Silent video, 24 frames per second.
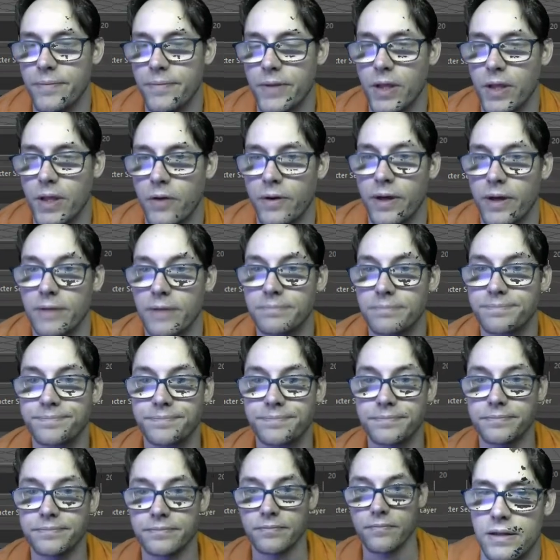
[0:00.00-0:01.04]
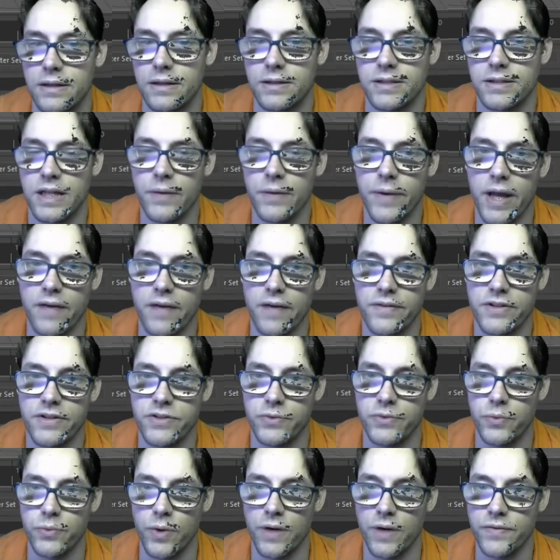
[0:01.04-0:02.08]
Okay. So now we have
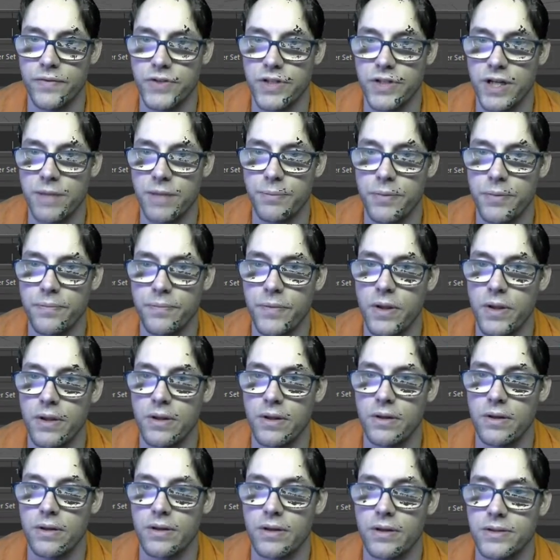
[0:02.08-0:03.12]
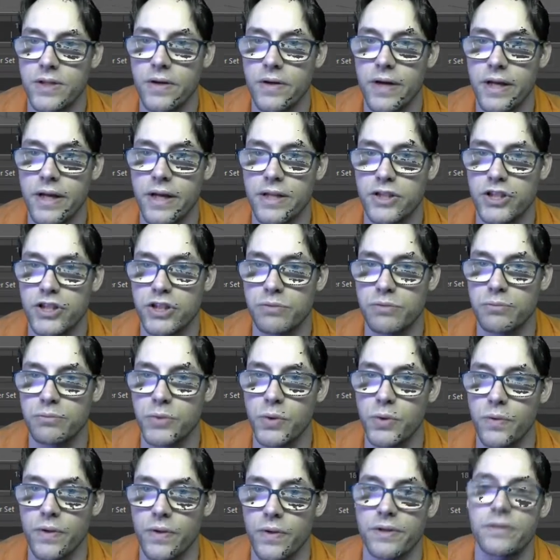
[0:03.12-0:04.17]
this rough shape. Let's go ahead and
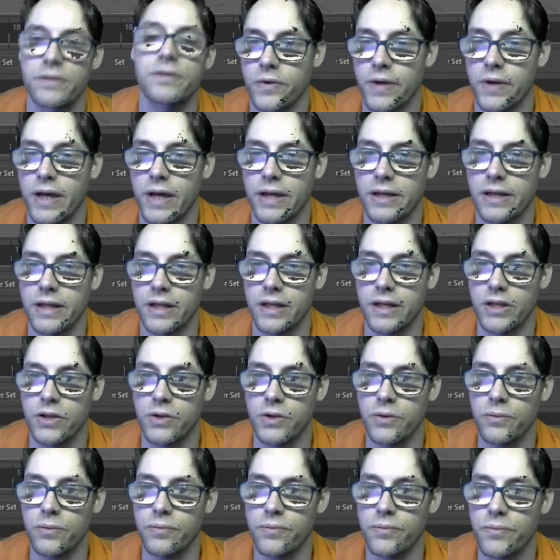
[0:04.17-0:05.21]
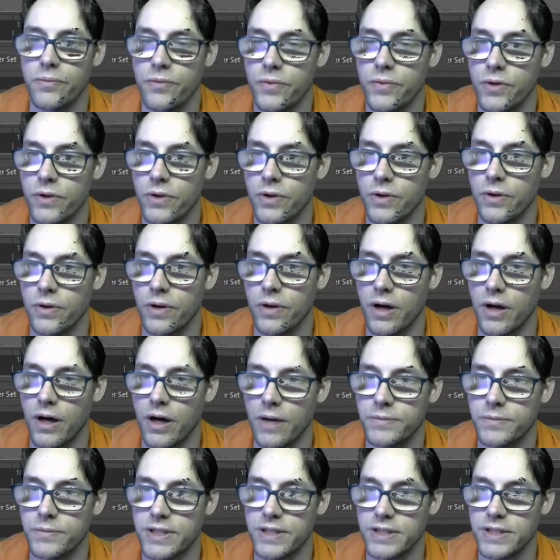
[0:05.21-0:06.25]
smooth it. Go ahead and hit Q. Go to
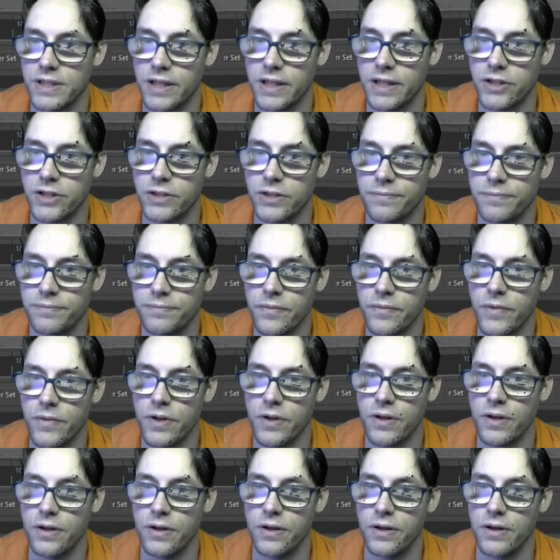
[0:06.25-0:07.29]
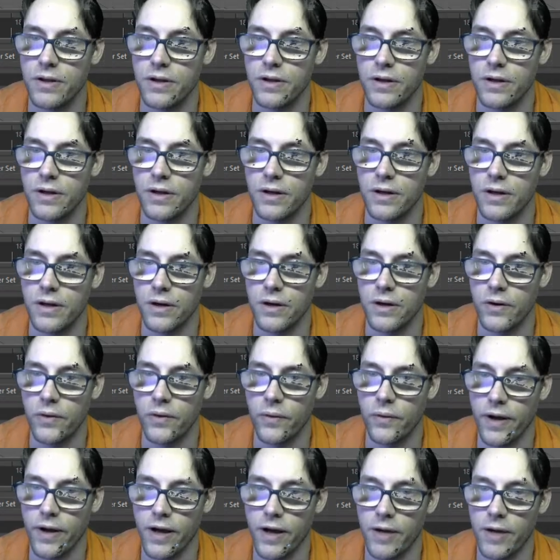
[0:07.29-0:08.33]
Object Selection. I'll
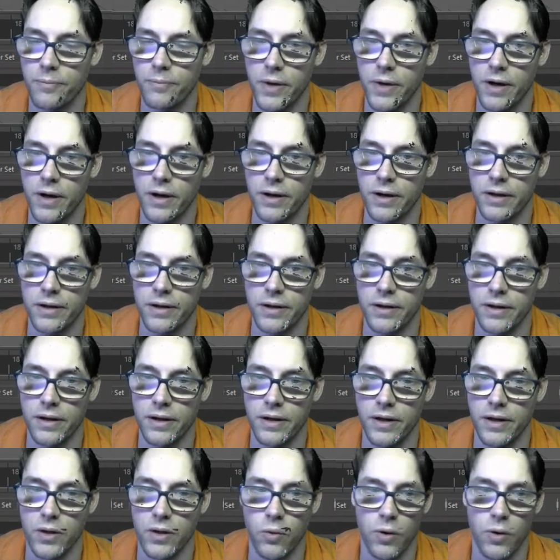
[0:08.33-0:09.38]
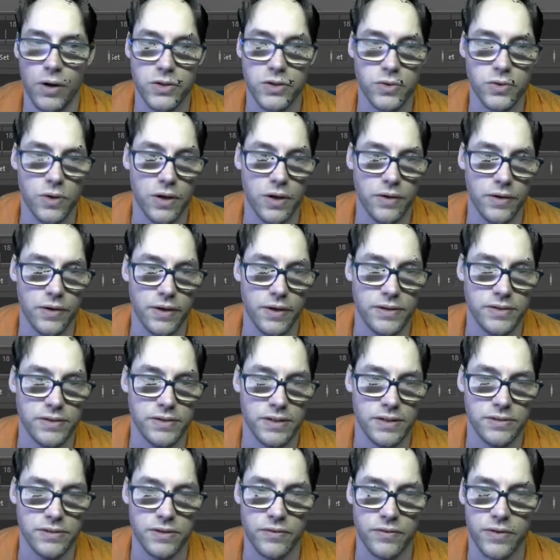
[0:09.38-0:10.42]
grab my quad draw. You can see
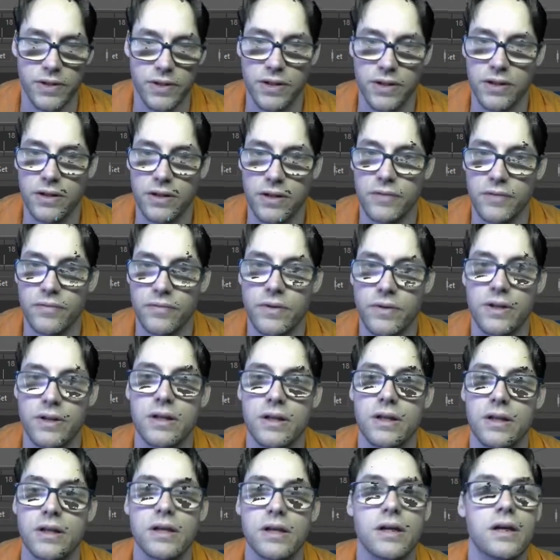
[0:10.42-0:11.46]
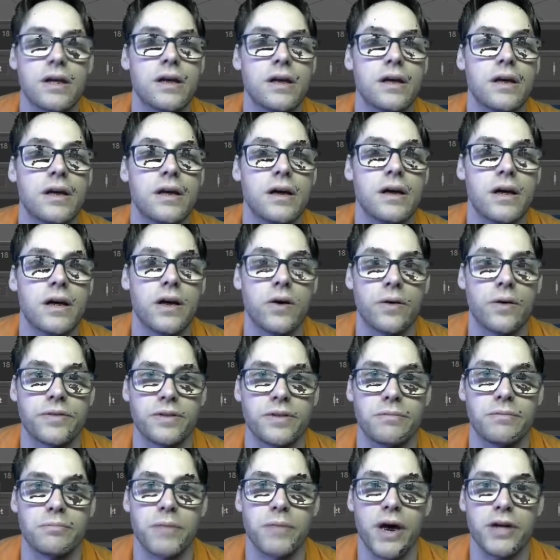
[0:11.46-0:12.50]
it's over here. Go up
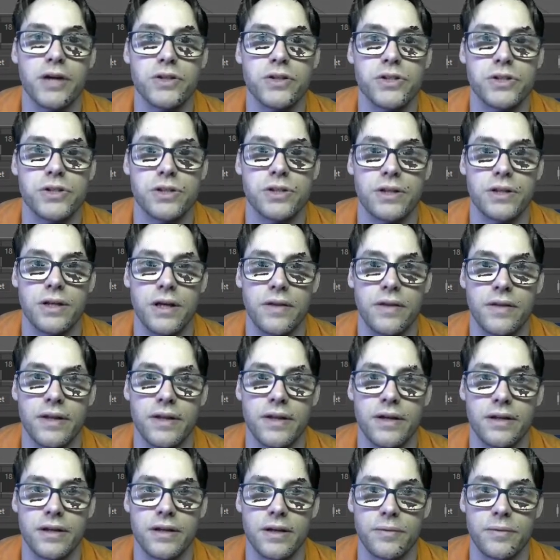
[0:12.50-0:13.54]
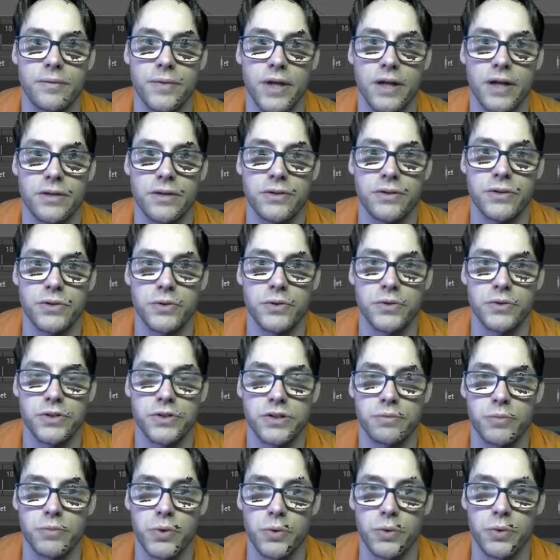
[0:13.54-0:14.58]
to Mesh, and then come down to
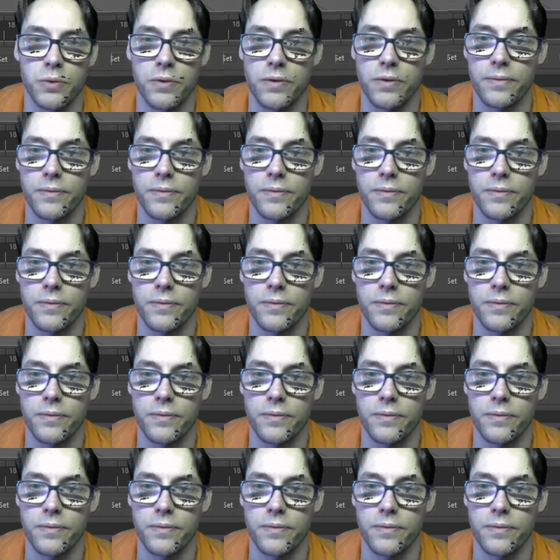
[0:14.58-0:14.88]
Smooth.